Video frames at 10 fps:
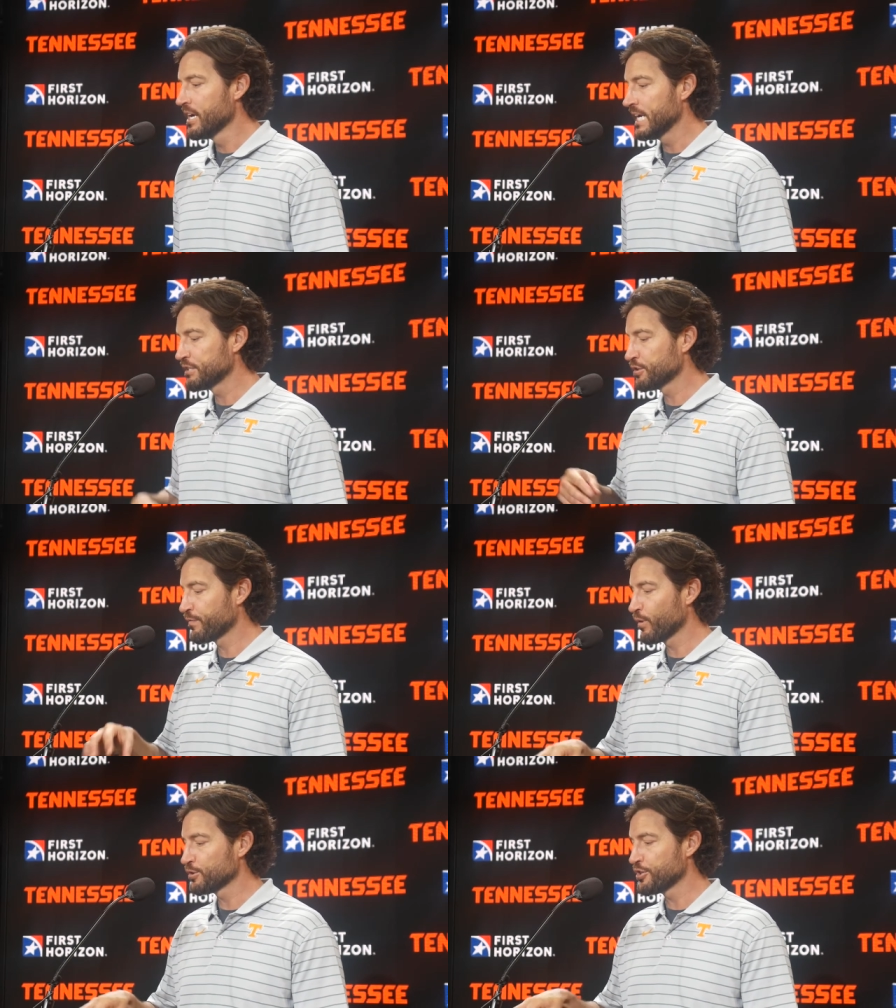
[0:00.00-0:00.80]
It's his
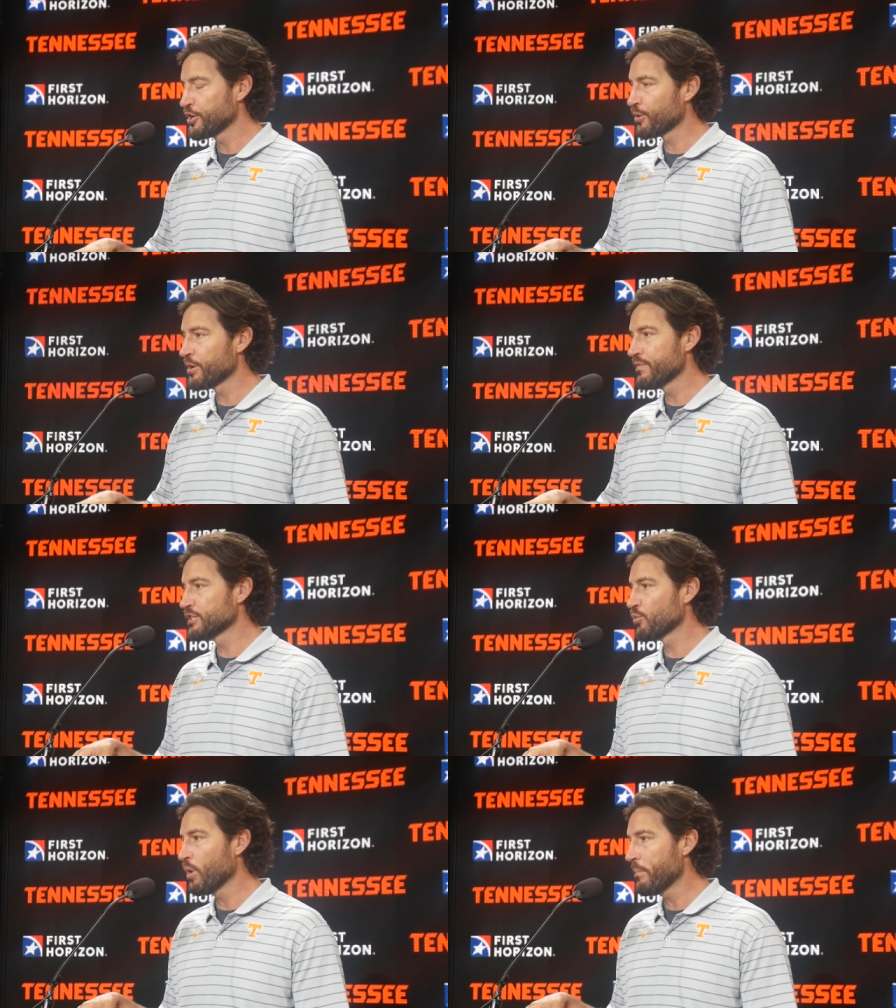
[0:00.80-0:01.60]
first year in
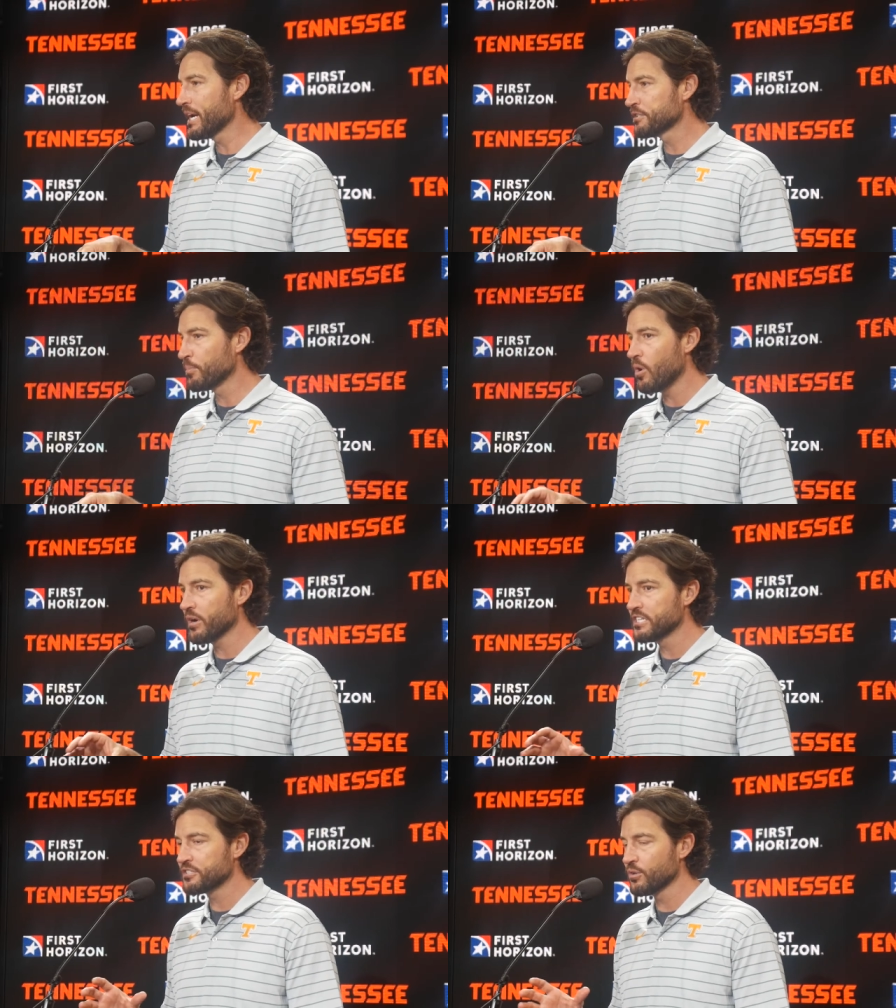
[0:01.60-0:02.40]
Division I
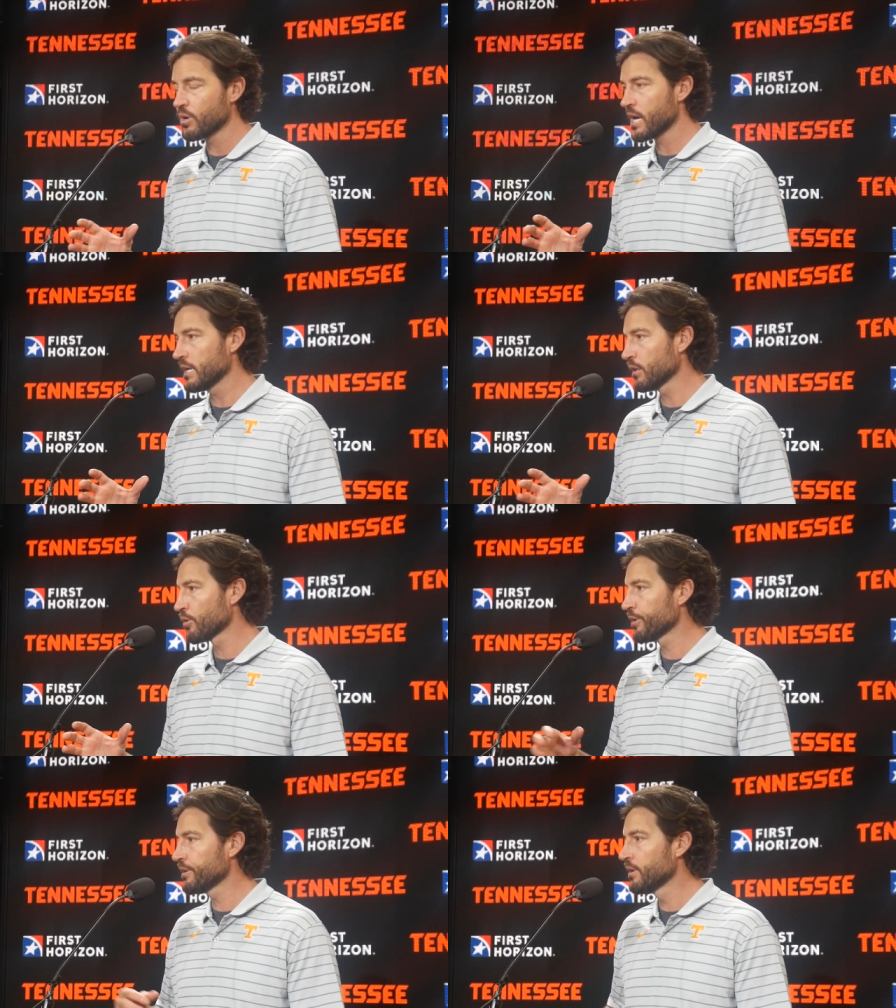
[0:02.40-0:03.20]
baseball. He's still kind of
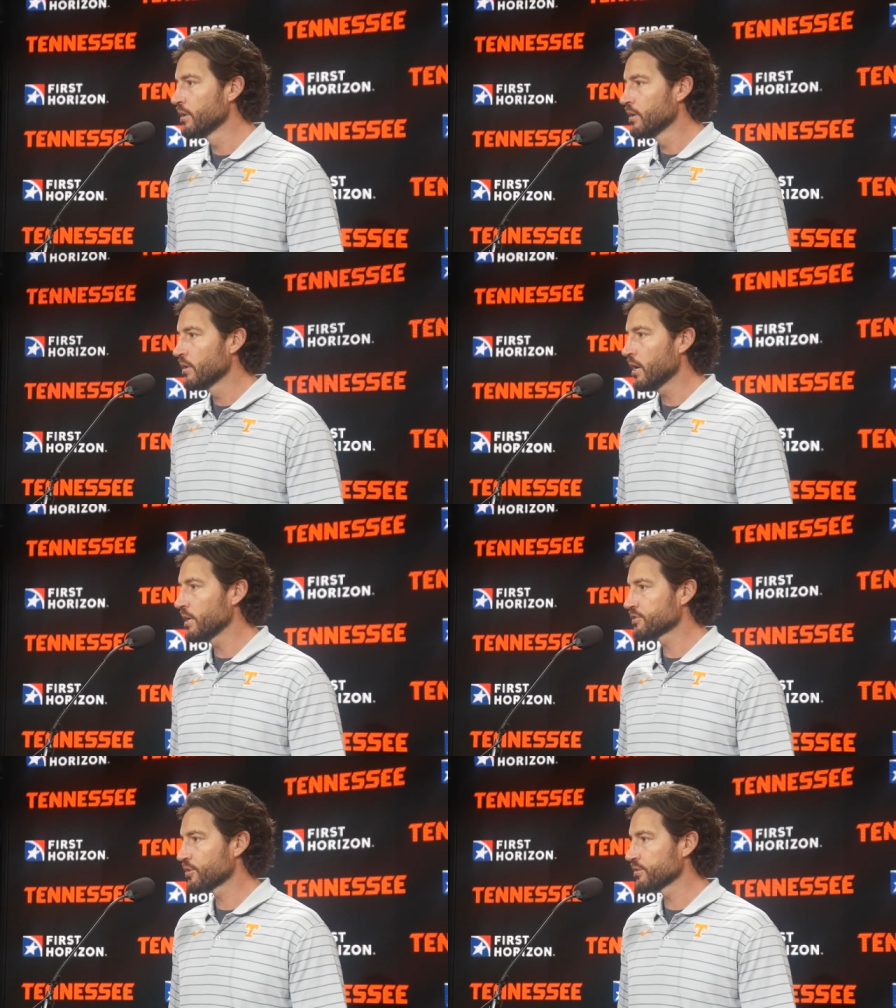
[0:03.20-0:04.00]
learning
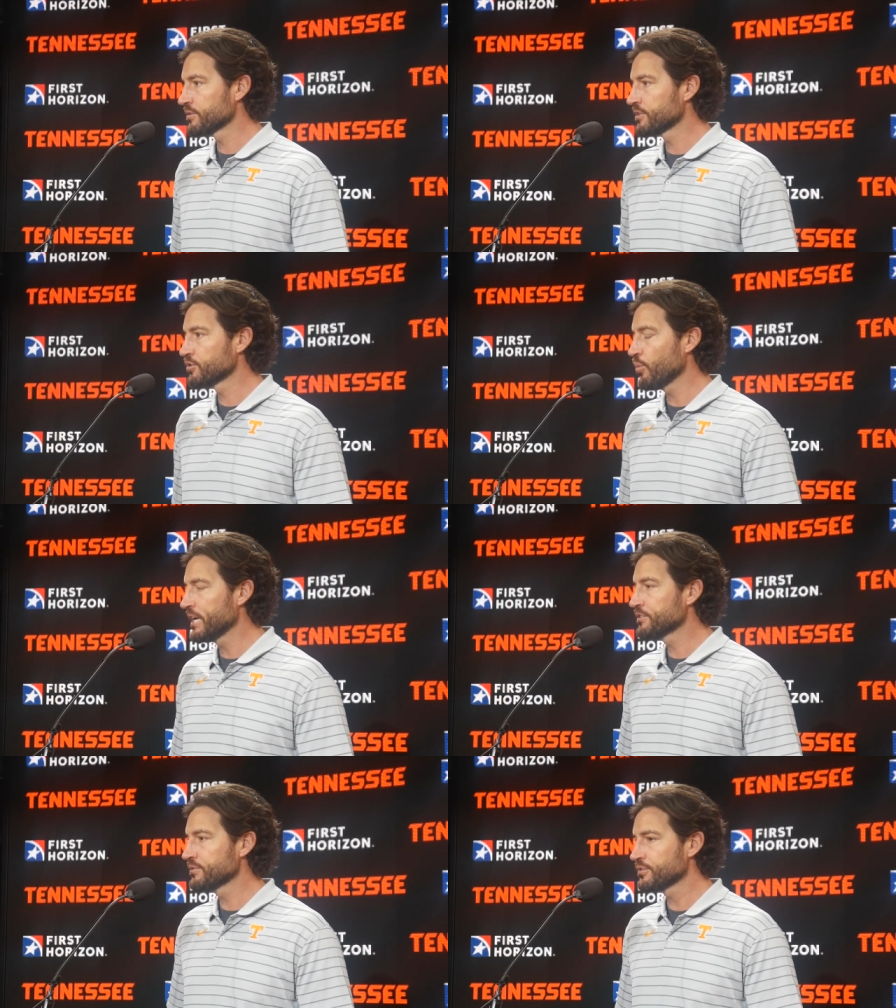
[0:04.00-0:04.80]
certain
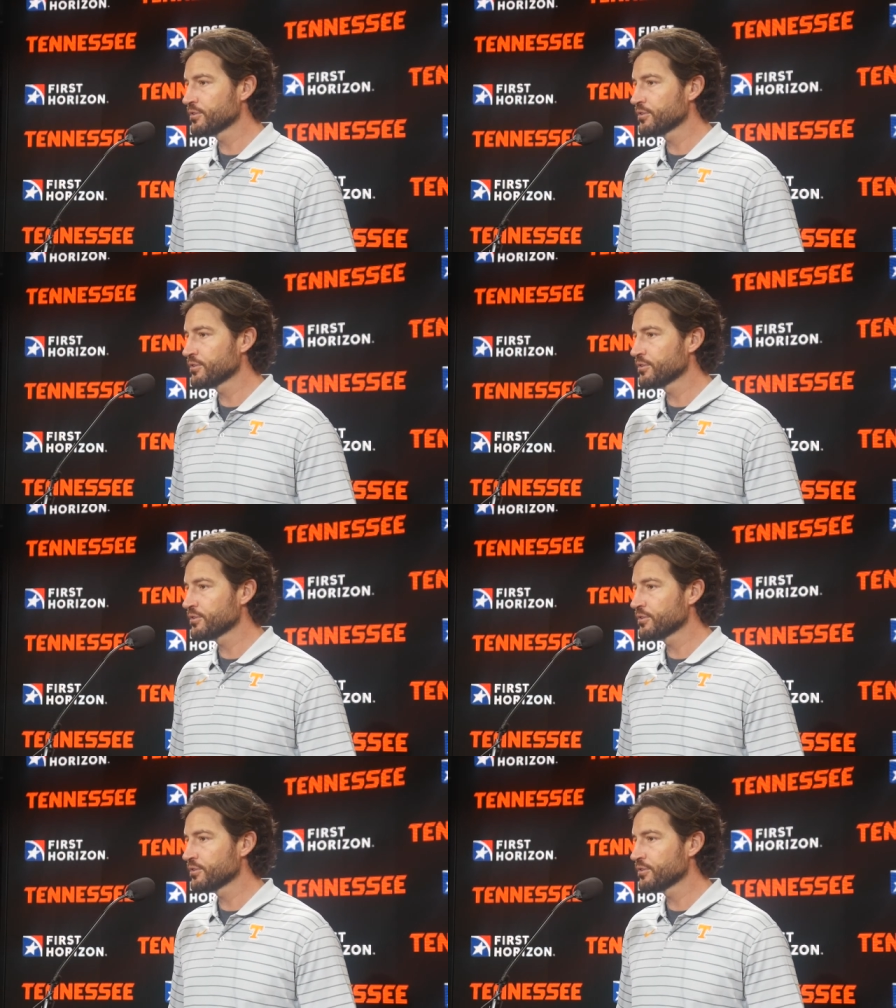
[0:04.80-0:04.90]
situations.